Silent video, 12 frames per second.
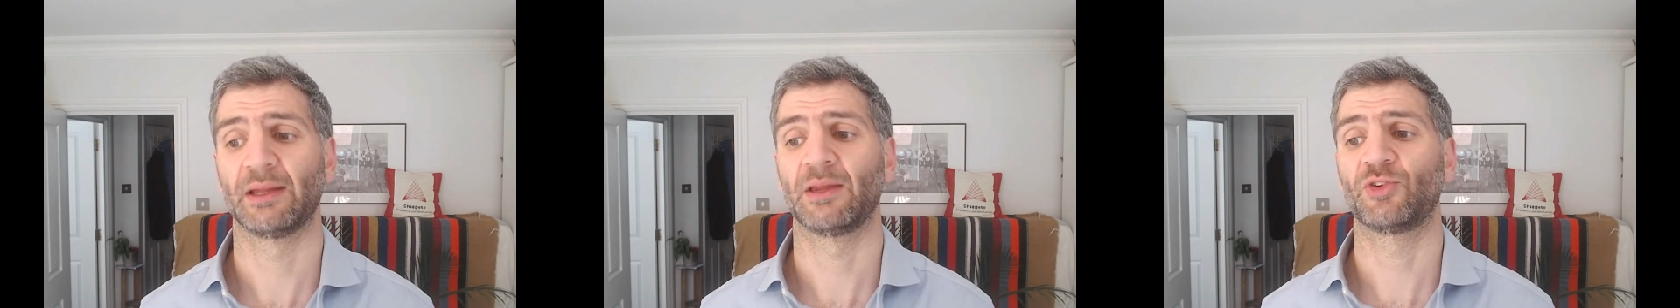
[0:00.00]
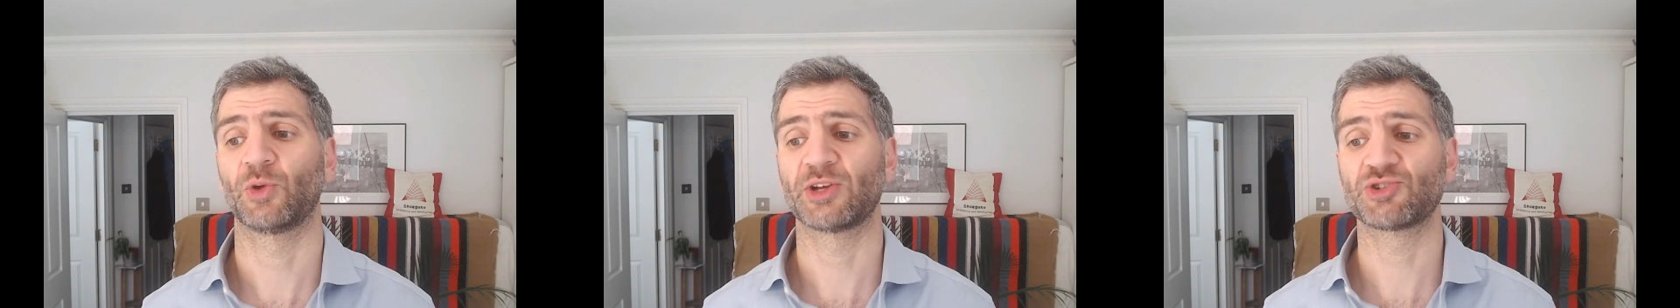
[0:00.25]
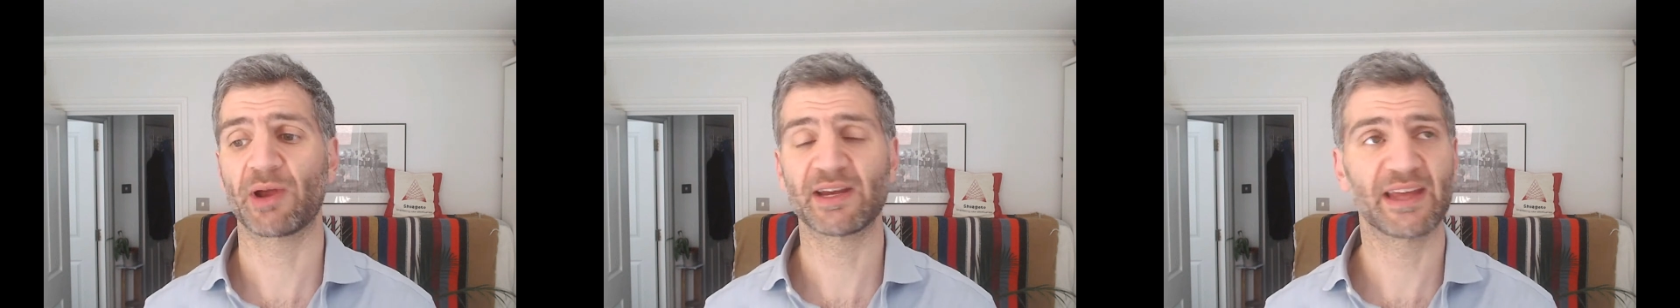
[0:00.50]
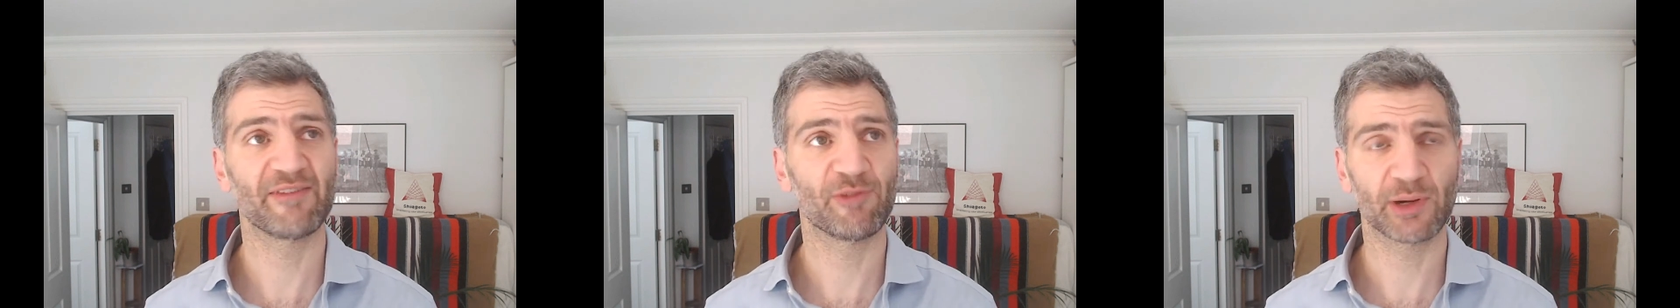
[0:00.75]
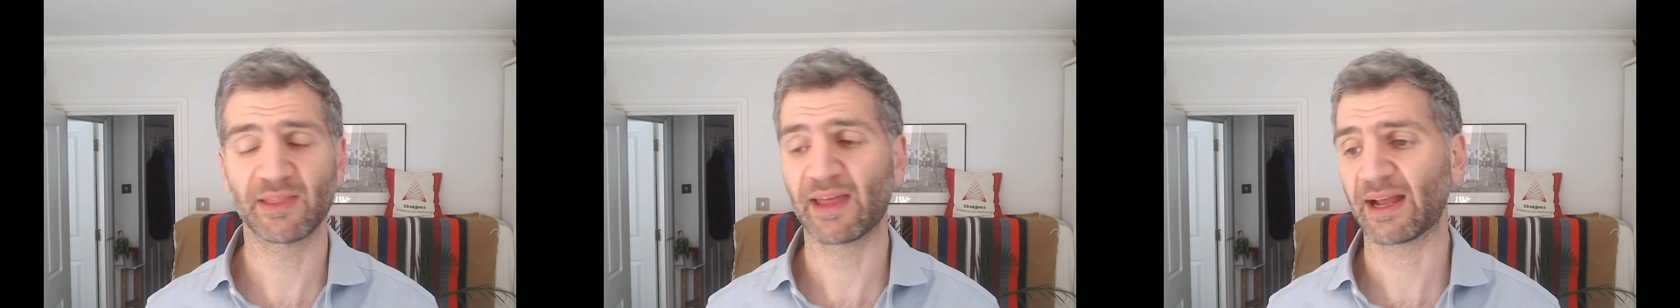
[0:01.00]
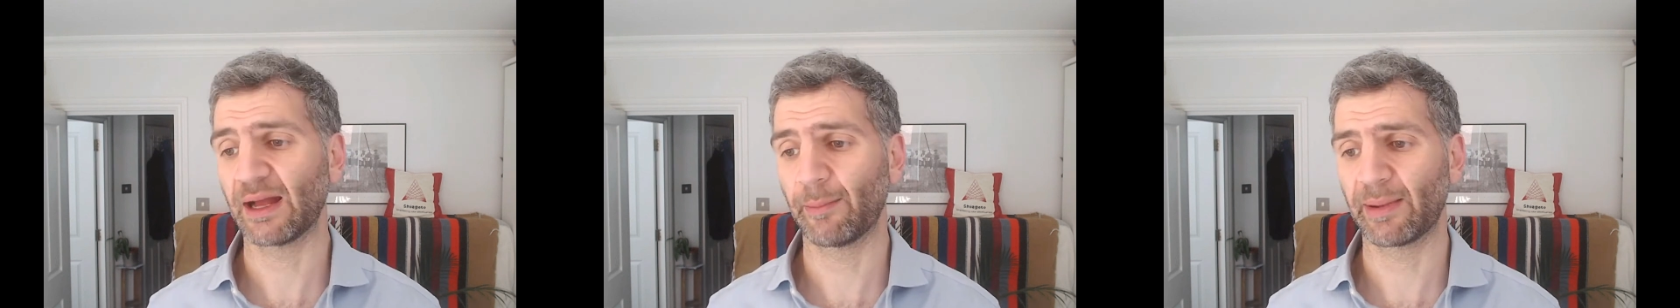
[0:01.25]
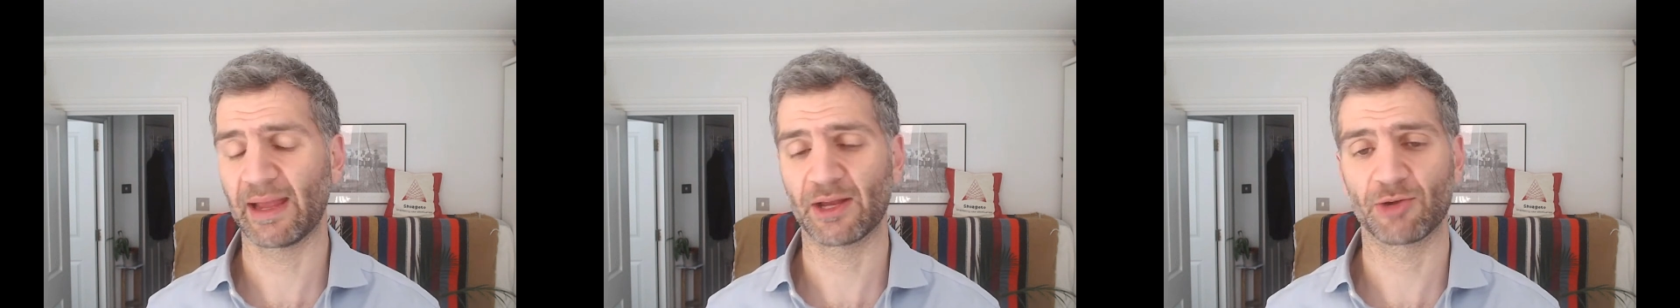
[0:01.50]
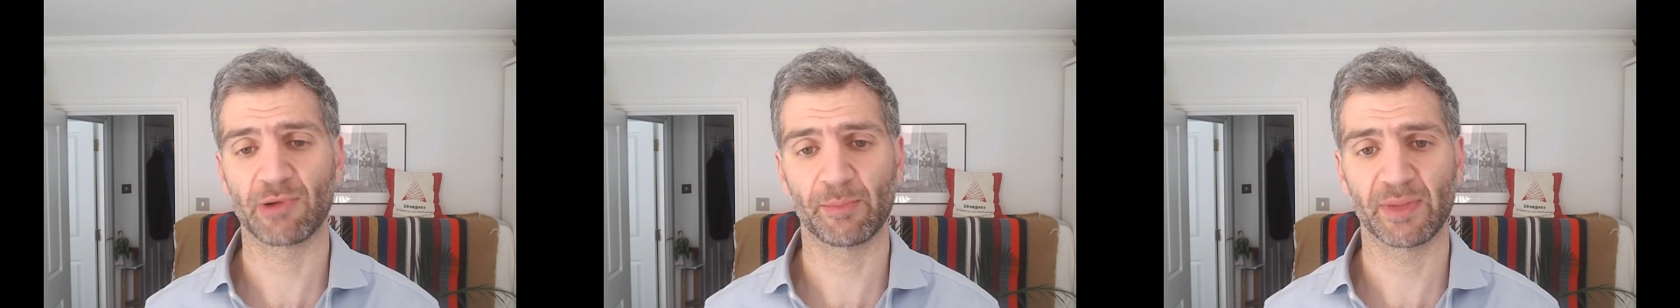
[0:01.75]
So I trained everyone in that company how to
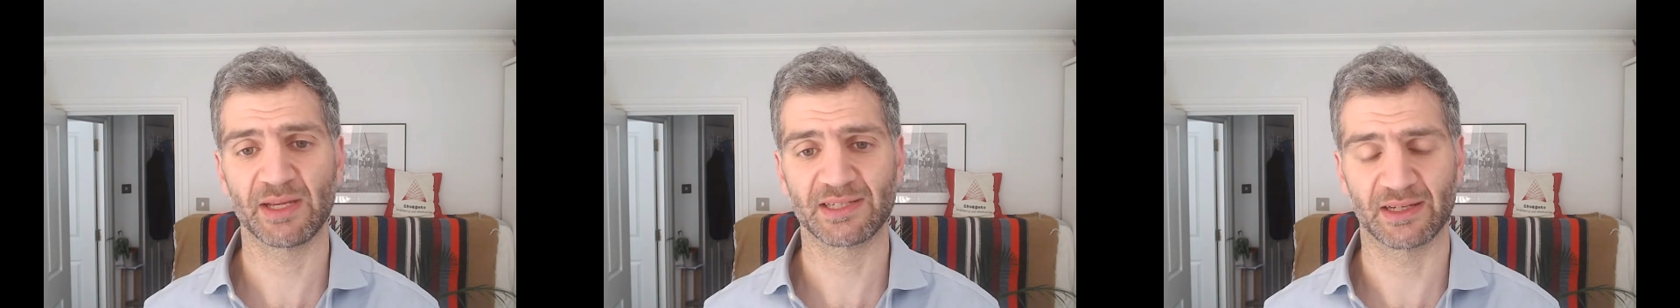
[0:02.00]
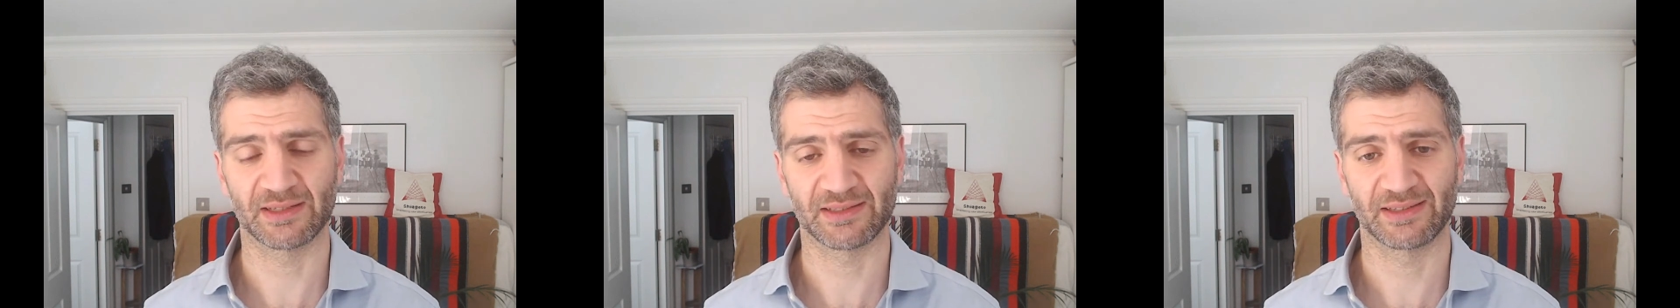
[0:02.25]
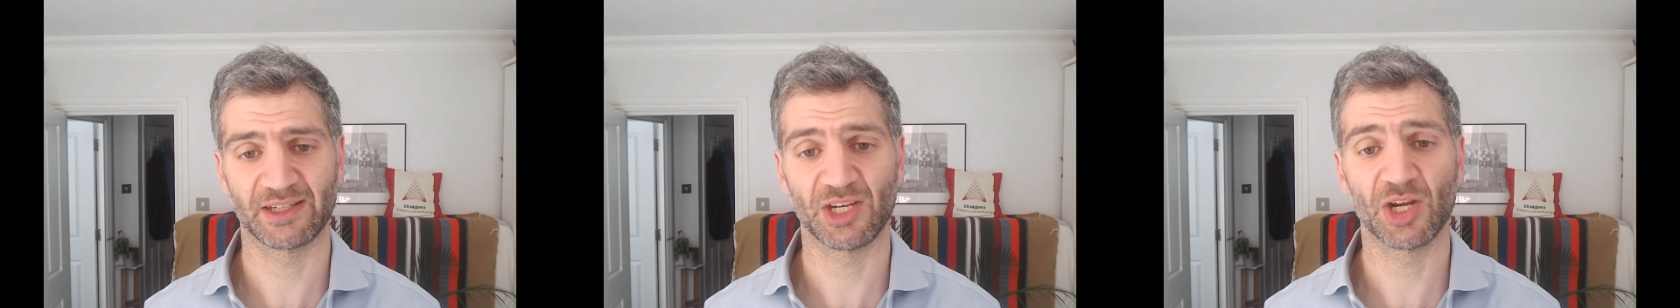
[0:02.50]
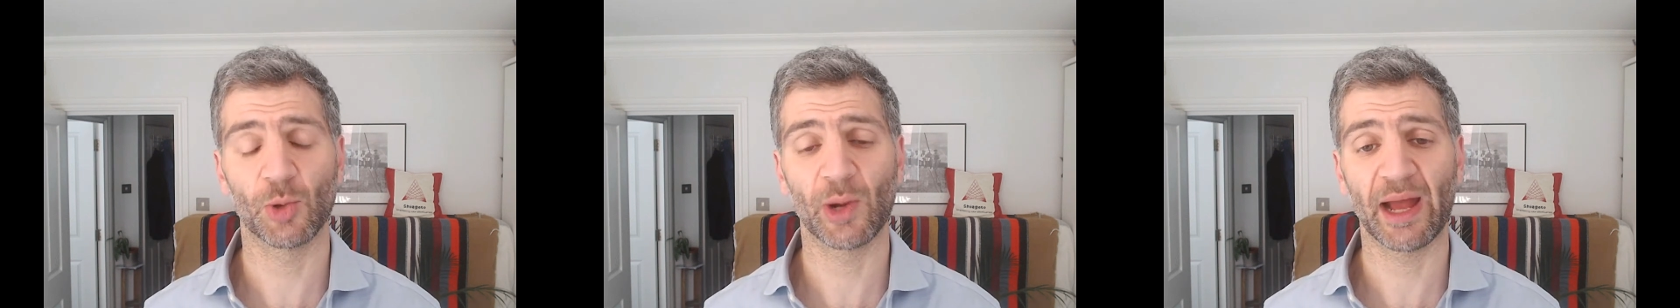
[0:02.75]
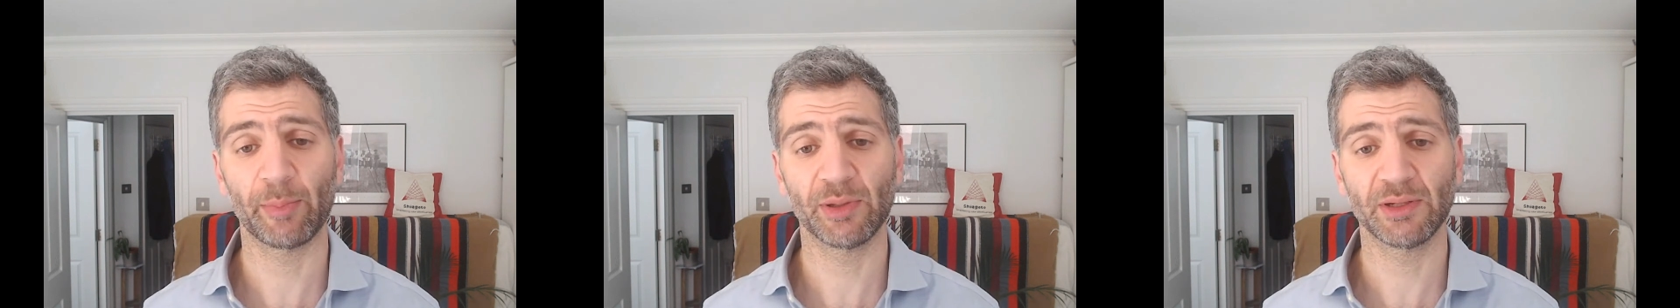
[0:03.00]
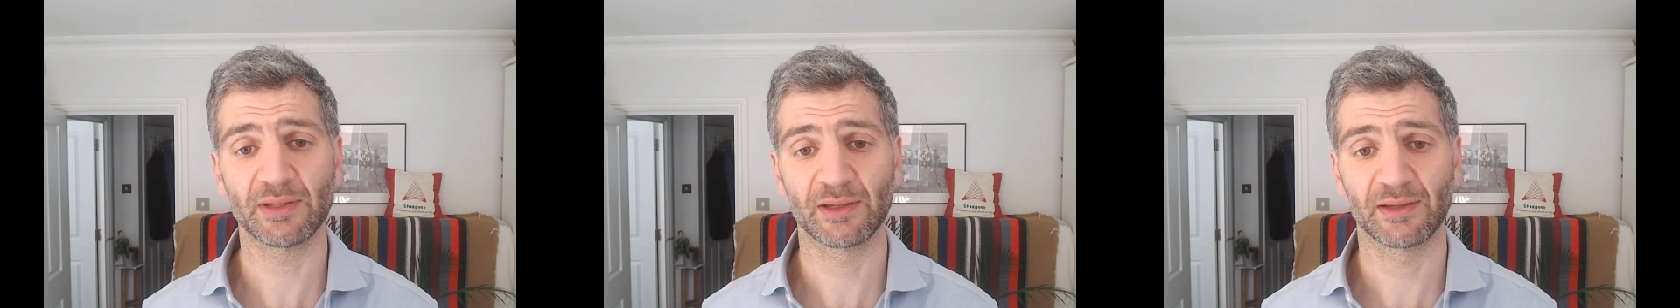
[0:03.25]
run meetings. And you know what happened?